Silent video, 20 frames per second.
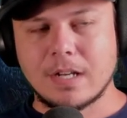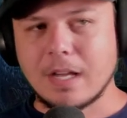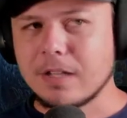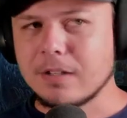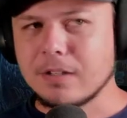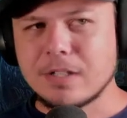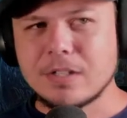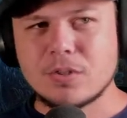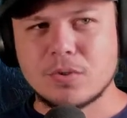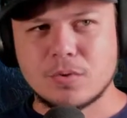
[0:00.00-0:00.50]
at
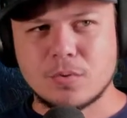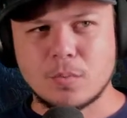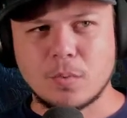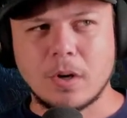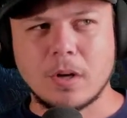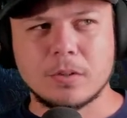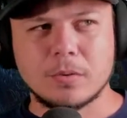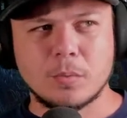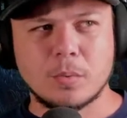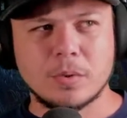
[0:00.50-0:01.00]
least
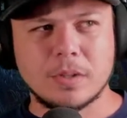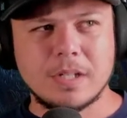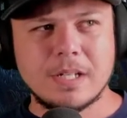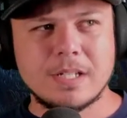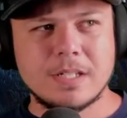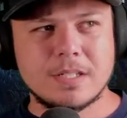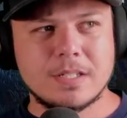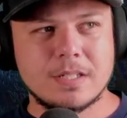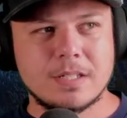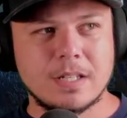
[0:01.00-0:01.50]
on
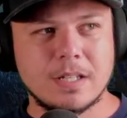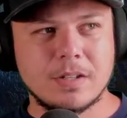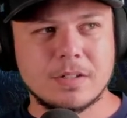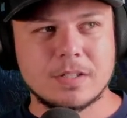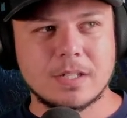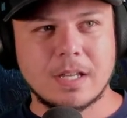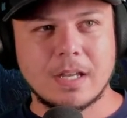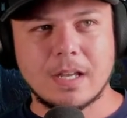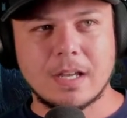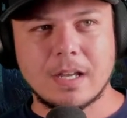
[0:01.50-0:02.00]
release, it looks
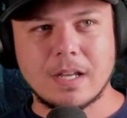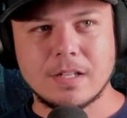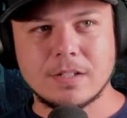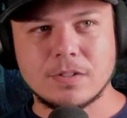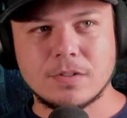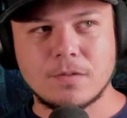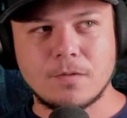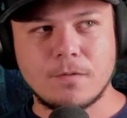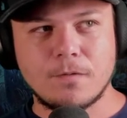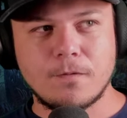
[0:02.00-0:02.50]
like it
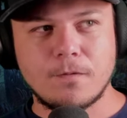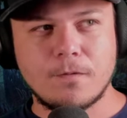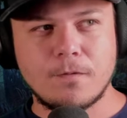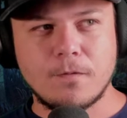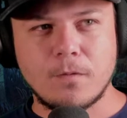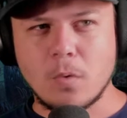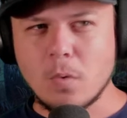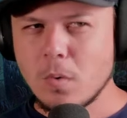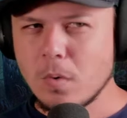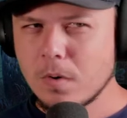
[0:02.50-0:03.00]
has
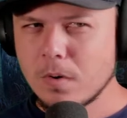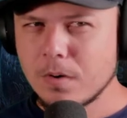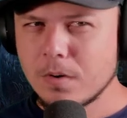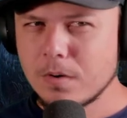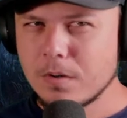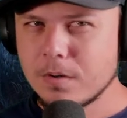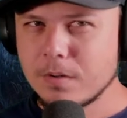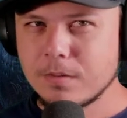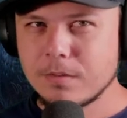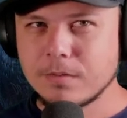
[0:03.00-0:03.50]
4
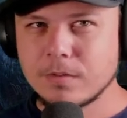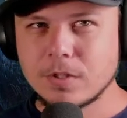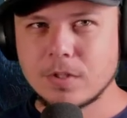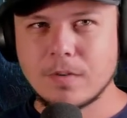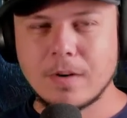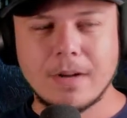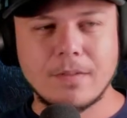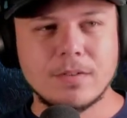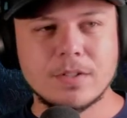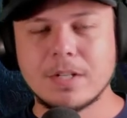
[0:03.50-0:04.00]

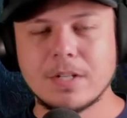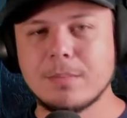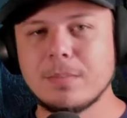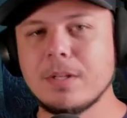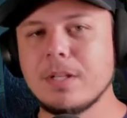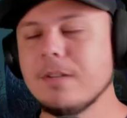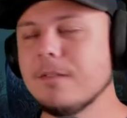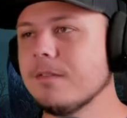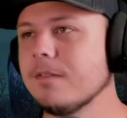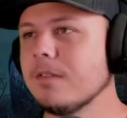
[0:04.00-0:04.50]
survivors, I
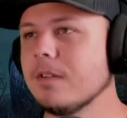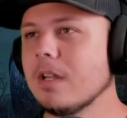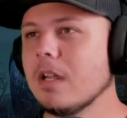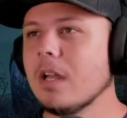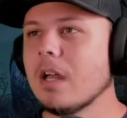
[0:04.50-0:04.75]
believe,